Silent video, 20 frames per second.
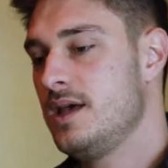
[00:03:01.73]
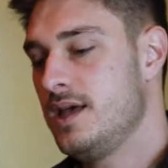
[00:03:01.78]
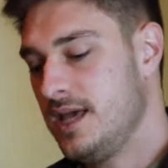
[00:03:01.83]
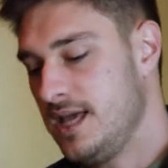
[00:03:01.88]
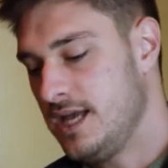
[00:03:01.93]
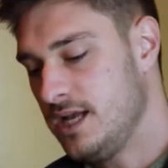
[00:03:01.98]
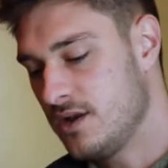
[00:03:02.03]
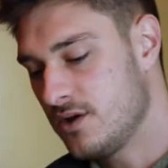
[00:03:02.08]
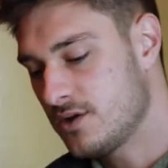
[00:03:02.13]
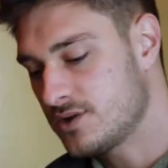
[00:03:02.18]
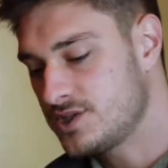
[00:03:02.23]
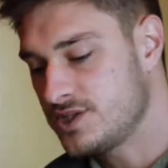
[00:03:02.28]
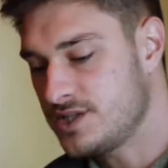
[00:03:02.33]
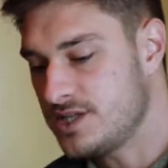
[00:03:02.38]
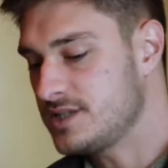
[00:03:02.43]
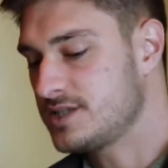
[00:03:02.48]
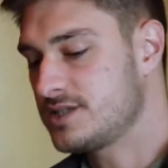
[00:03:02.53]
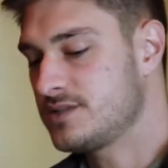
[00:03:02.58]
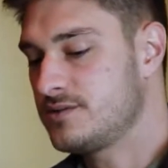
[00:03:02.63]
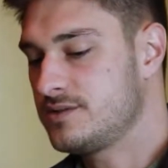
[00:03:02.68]
He lodged
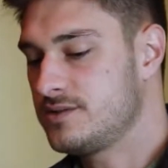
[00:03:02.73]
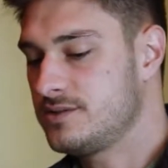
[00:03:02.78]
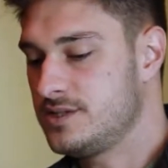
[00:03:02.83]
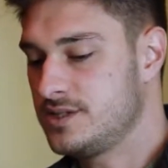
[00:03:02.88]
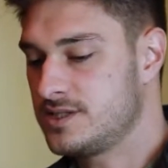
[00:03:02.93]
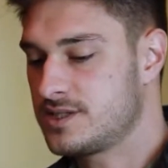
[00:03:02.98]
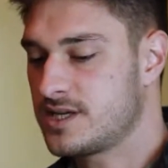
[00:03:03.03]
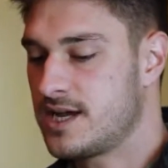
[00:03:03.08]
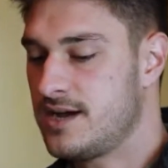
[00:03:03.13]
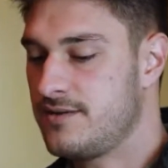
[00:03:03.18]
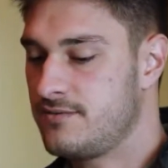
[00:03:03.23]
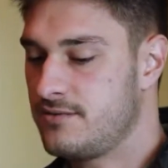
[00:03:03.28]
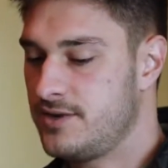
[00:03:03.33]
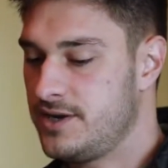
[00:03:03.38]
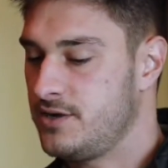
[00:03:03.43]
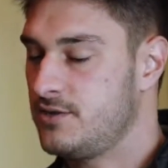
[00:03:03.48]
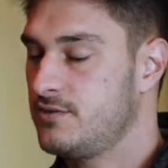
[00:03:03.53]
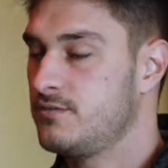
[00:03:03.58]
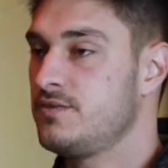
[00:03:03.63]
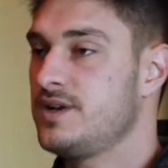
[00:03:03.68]
this
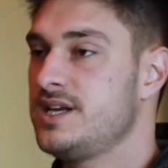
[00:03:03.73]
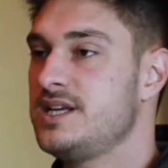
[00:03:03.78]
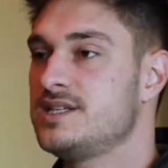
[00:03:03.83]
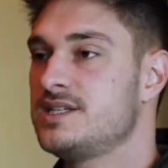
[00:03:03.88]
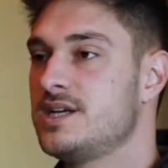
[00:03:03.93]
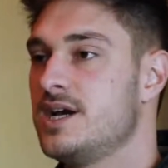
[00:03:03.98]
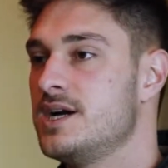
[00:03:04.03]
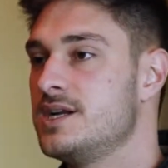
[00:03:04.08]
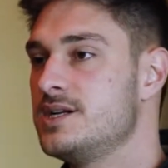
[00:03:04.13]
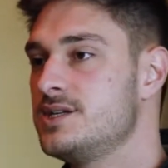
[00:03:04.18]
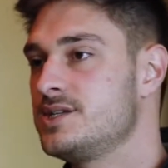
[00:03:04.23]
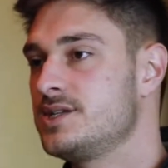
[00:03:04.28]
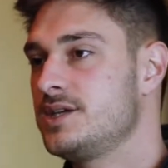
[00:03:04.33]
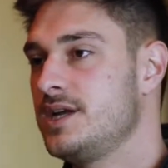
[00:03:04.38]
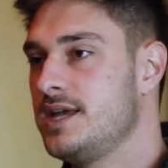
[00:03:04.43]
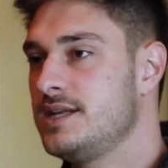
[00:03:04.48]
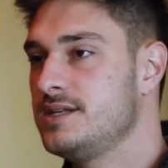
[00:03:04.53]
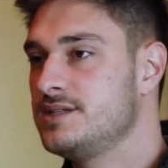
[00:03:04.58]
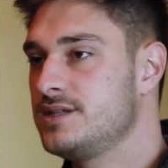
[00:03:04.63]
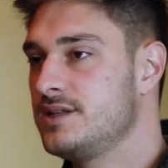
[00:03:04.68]
discovery or research
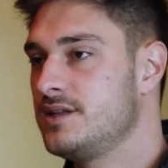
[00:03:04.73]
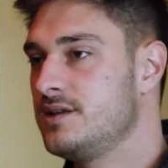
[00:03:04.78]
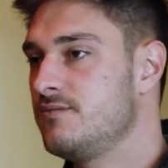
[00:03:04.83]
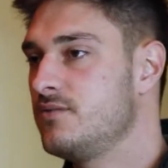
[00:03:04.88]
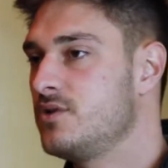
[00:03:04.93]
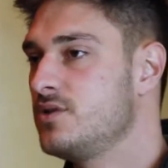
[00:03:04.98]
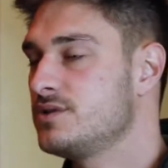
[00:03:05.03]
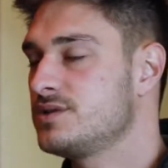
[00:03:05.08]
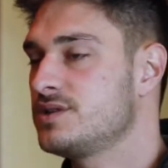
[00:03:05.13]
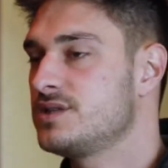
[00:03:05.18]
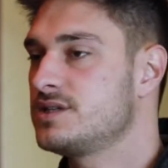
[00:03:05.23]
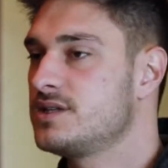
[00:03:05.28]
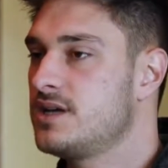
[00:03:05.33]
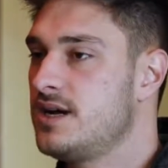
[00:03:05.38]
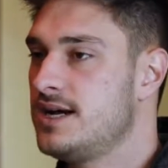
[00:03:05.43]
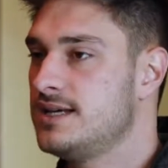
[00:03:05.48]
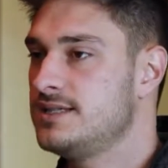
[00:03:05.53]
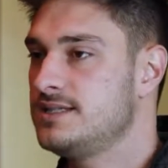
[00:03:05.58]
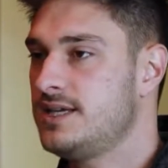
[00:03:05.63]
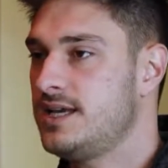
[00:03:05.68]
into the Royal
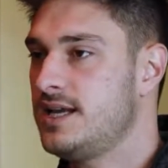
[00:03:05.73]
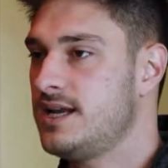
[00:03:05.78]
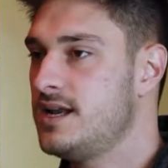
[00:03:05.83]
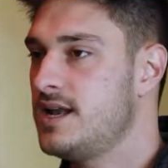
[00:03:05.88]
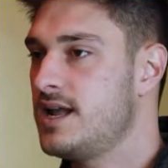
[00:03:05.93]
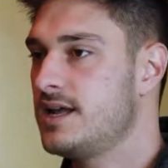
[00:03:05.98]
Society in